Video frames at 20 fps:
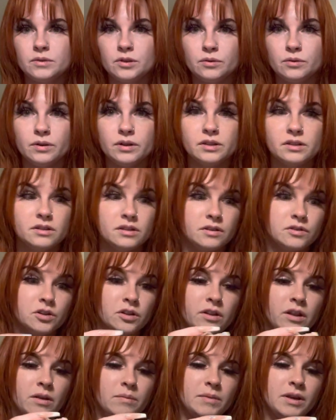to her and see if
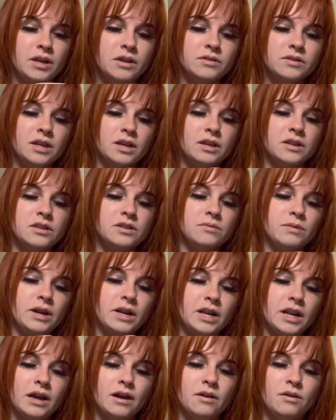she'll let me use it. Because
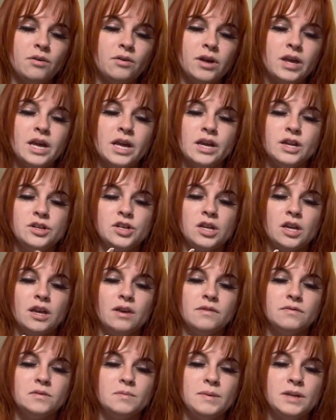right now she
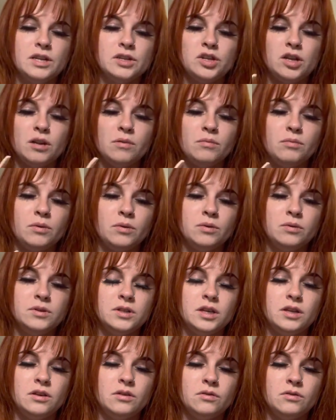gives me a shampoo
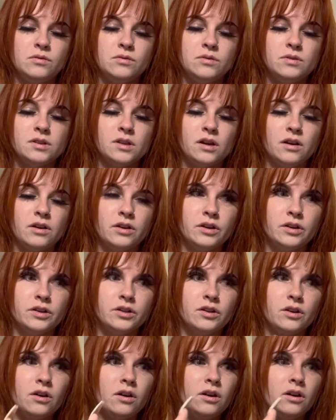to use on her
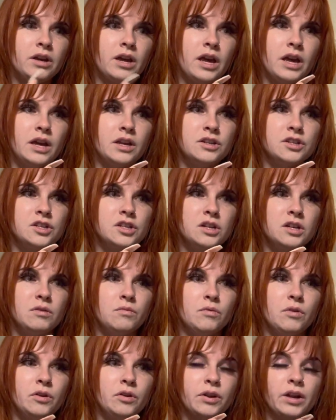dog and she
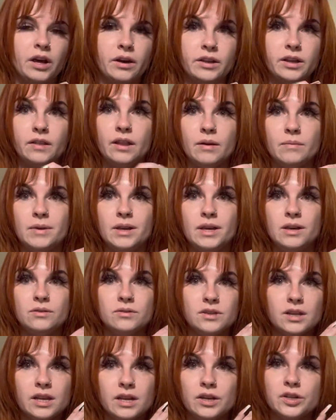will not let me
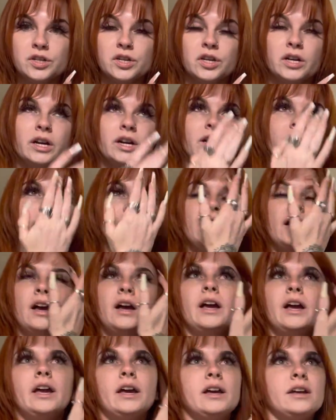use conditioner.
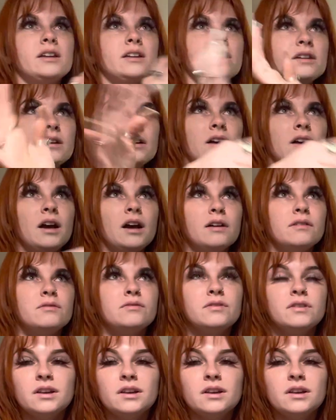And I've